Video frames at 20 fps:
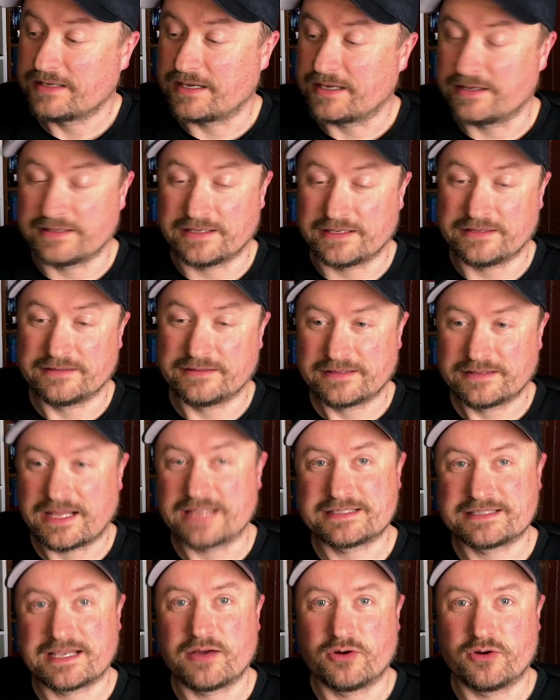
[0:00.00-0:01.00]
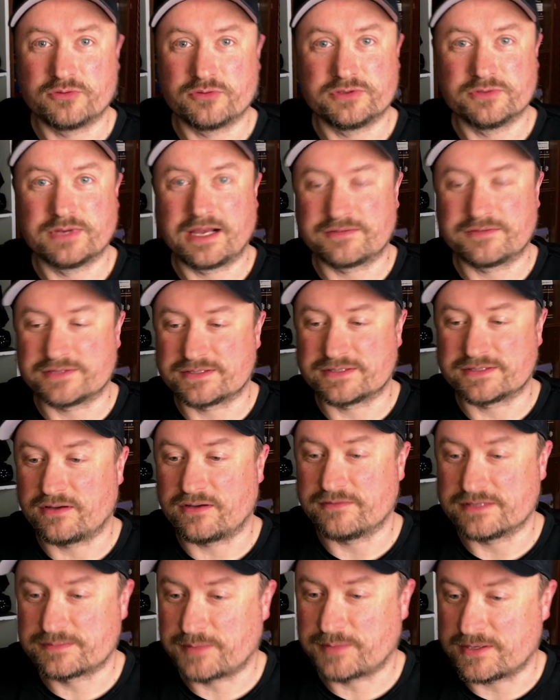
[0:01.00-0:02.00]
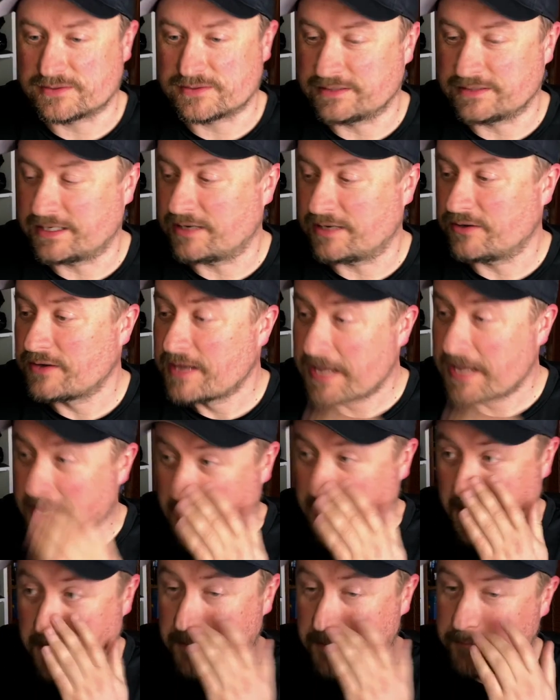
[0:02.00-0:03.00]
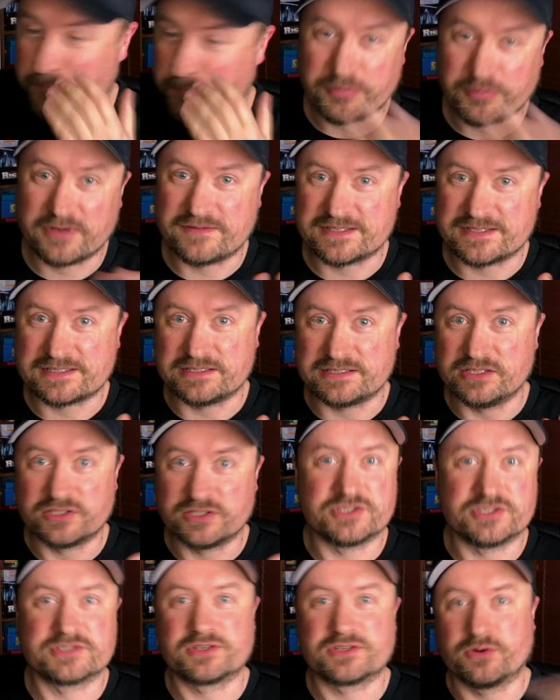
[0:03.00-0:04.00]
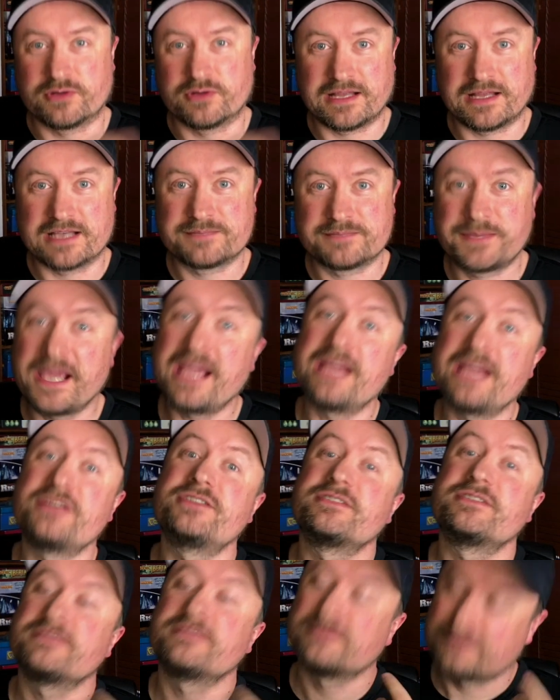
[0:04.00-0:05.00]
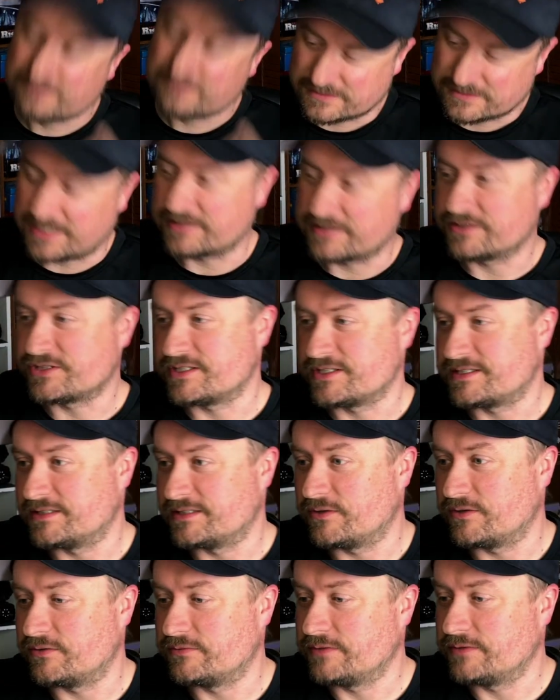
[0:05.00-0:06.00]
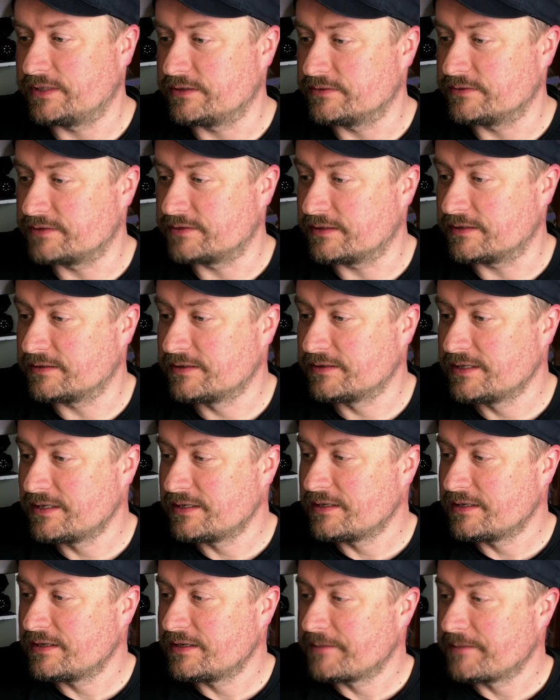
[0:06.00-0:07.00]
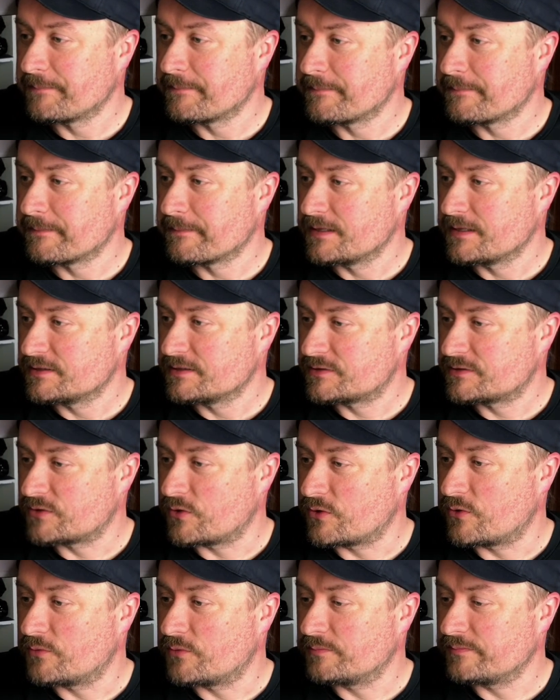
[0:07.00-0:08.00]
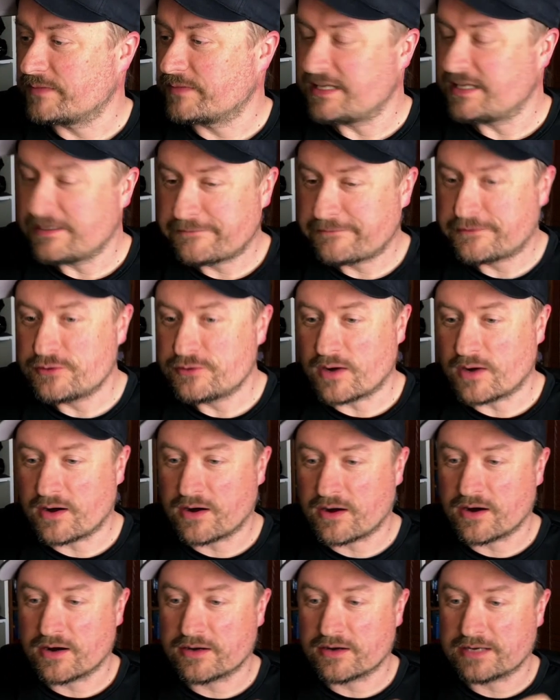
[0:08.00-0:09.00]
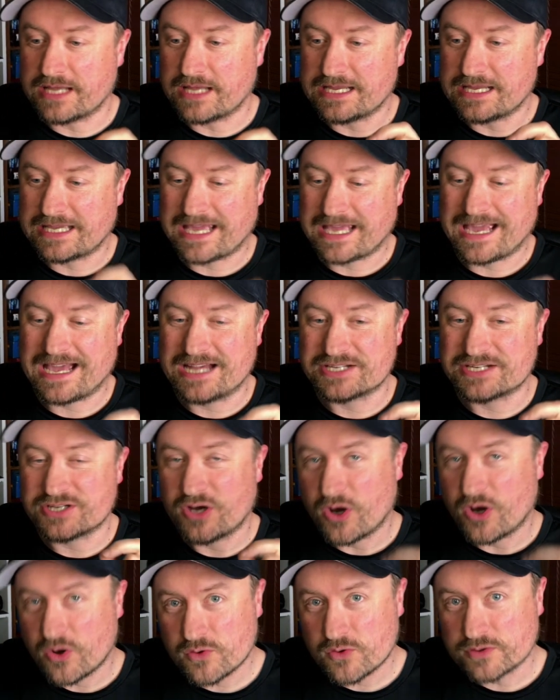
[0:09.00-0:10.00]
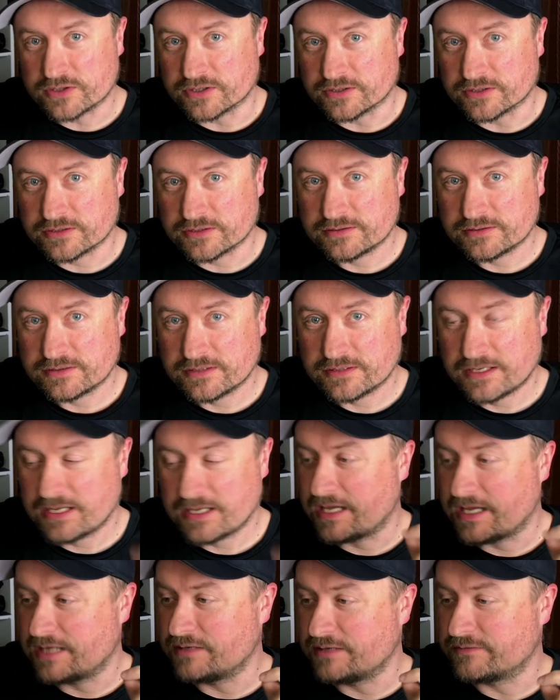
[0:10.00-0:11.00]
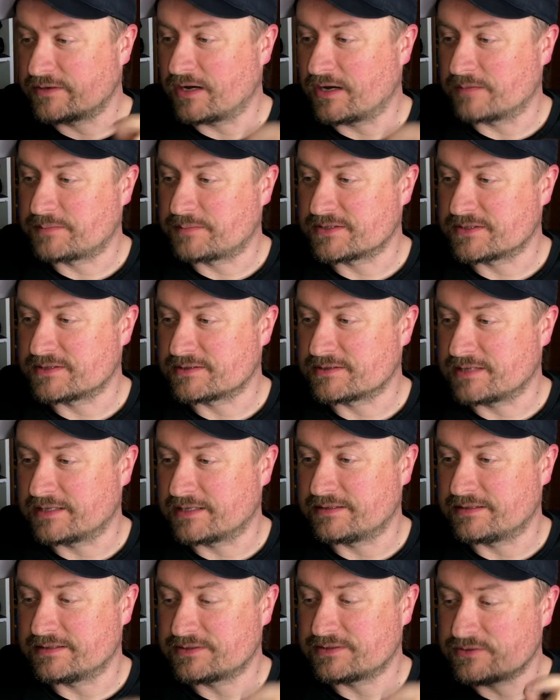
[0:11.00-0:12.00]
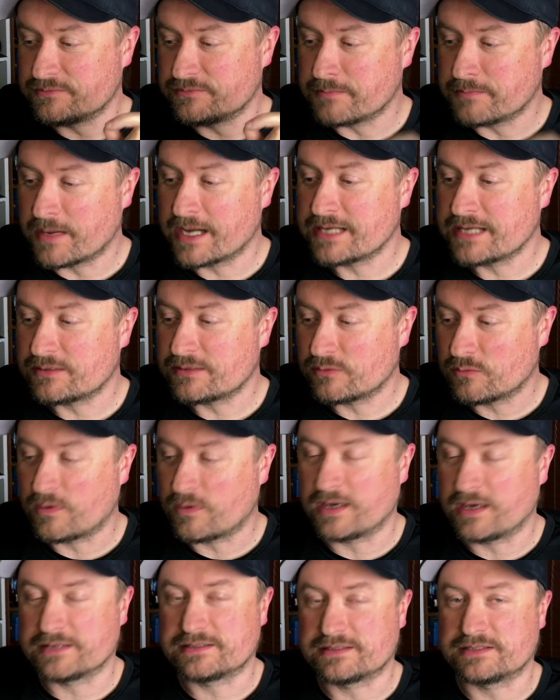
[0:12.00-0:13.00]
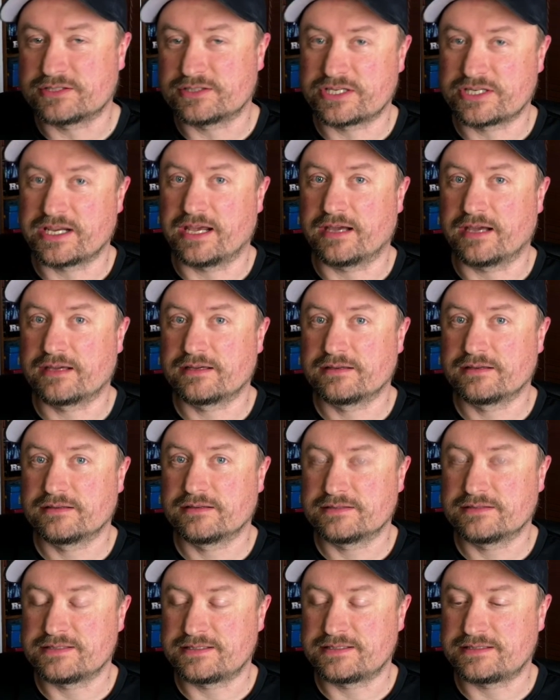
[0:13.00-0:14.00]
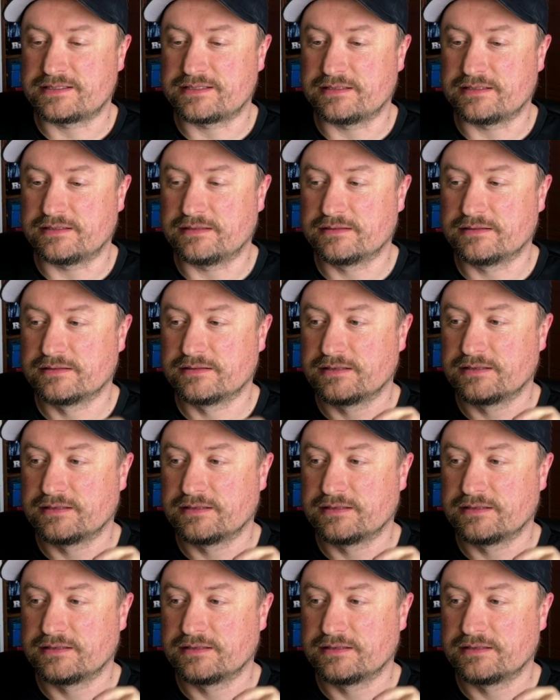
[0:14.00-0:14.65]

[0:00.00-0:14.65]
And then that's how you would have to solve this puzzle now. Previously, you could just go to the last page, get the GC code, and you're done. So if you are a cache owner and you've got puzzles like this, you might want to check to see